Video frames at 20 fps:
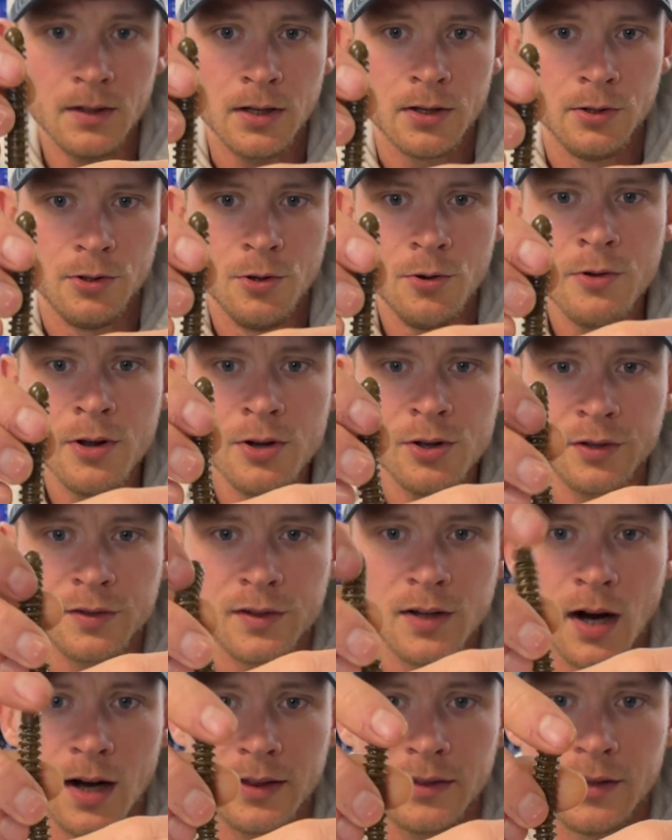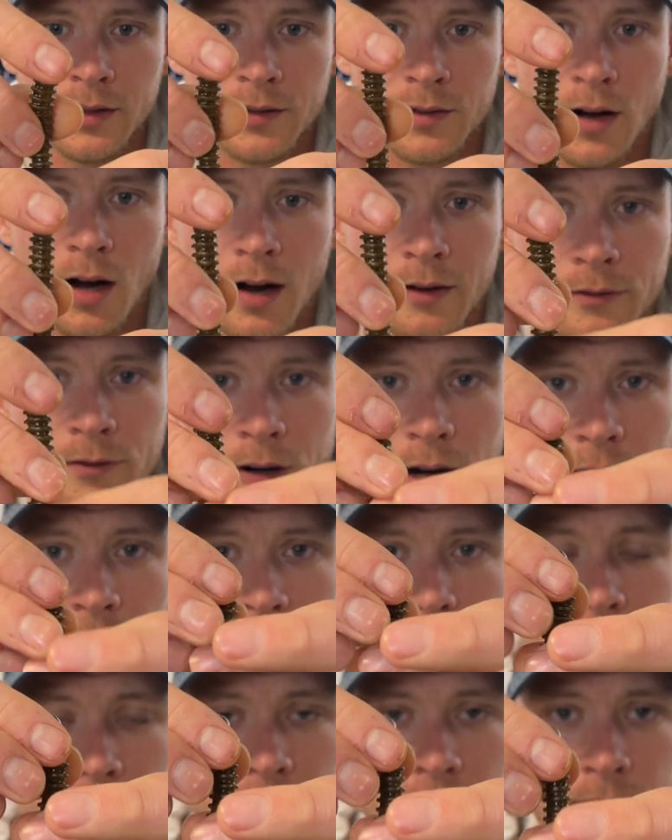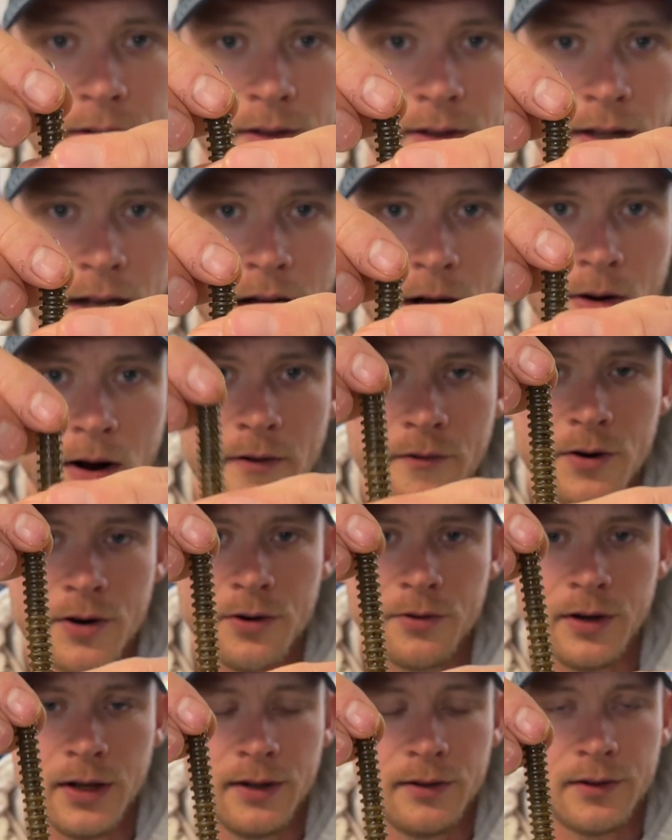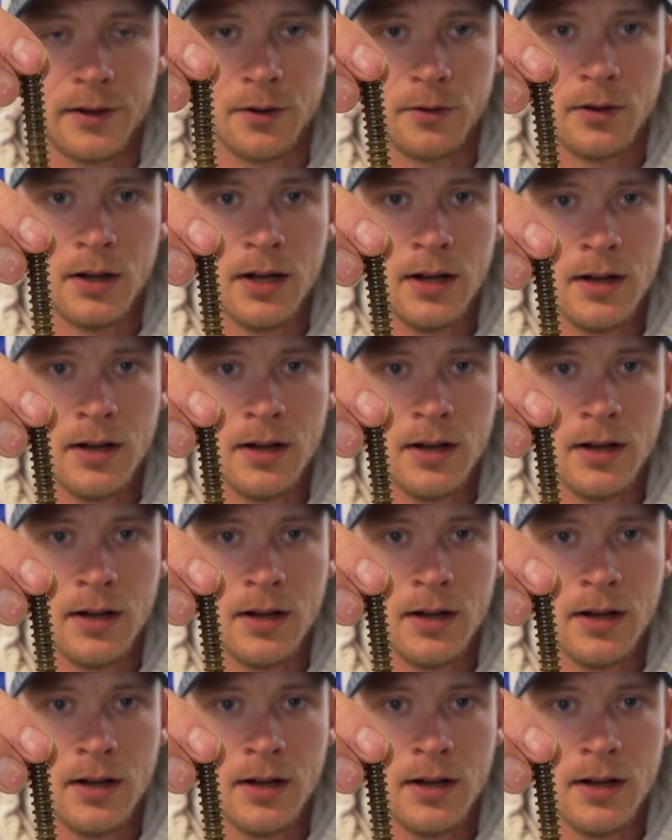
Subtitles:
You can just cut this off, right? However you need to.